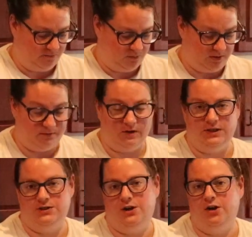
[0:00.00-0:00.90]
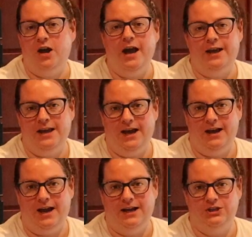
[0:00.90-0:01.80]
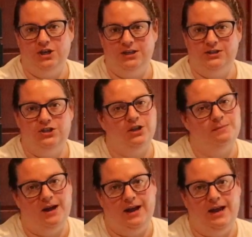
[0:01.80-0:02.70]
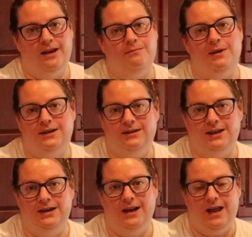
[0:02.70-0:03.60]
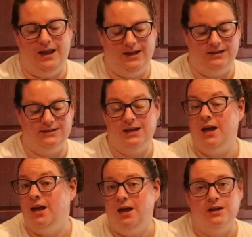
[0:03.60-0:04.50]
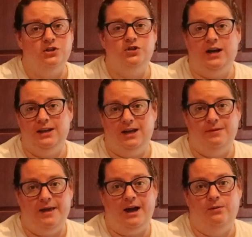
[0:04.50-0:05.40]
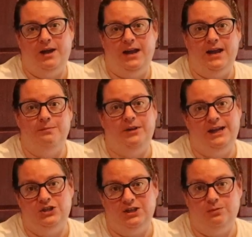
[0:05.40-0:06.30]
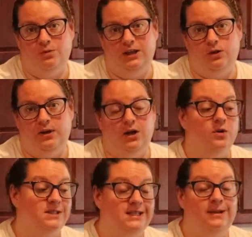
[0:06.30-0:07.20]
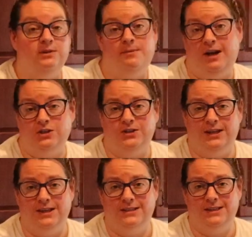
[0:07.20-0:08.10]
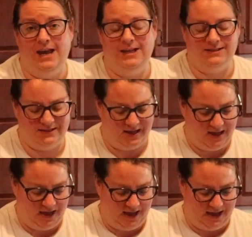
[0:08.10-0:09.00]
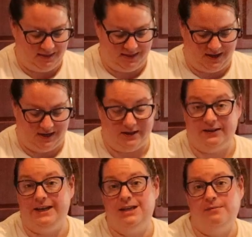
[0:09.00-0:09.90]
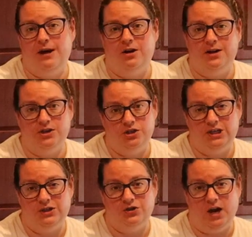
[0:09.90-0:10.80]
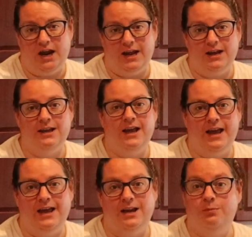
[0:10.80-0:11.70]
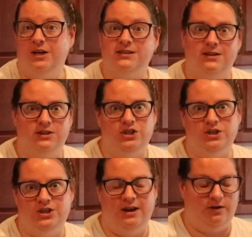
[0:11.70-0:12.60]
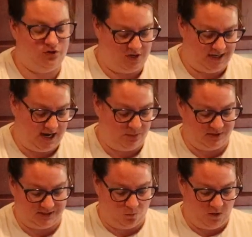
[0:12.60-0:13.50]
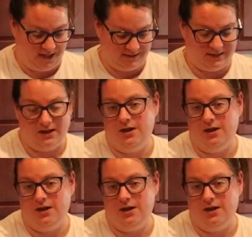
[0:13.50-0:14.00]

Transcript: for the freezer. Again, I just took my mandolin and shredded them that way, blanched them really quick, or steamed them actually in this case, and then laid them out on a sheet tray and pressed the sheet tray down with some weight,